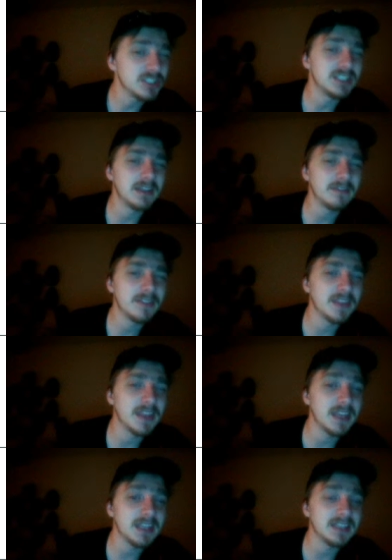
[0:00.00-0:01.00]
given
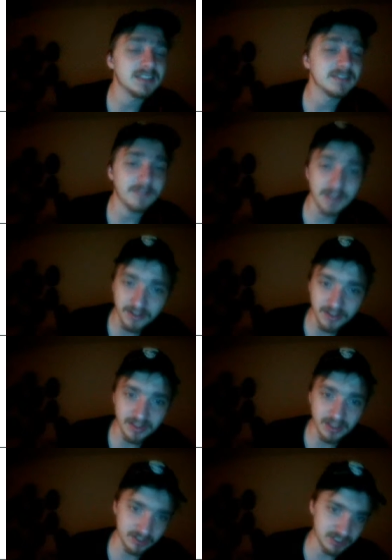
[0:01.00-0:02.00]
they fail
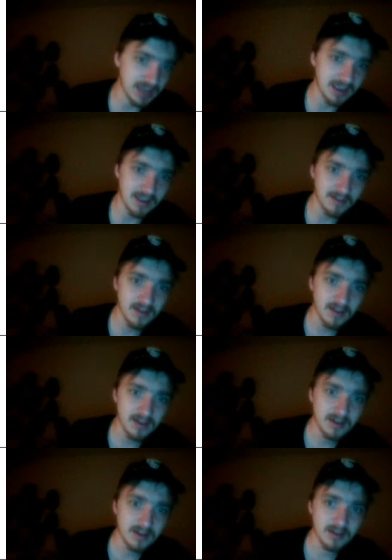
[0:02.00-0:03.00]
their save.
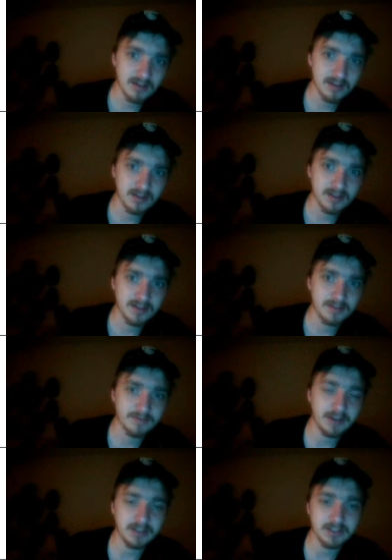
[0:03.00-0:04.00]

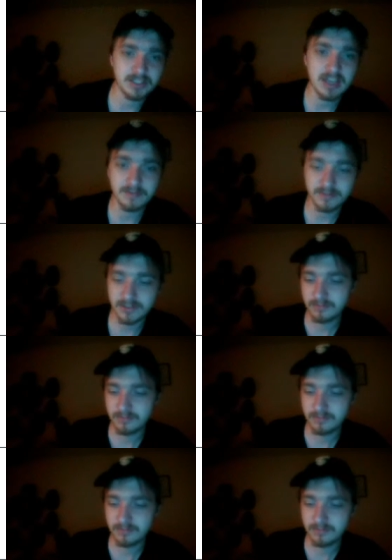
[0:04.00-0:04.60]
Fail their saves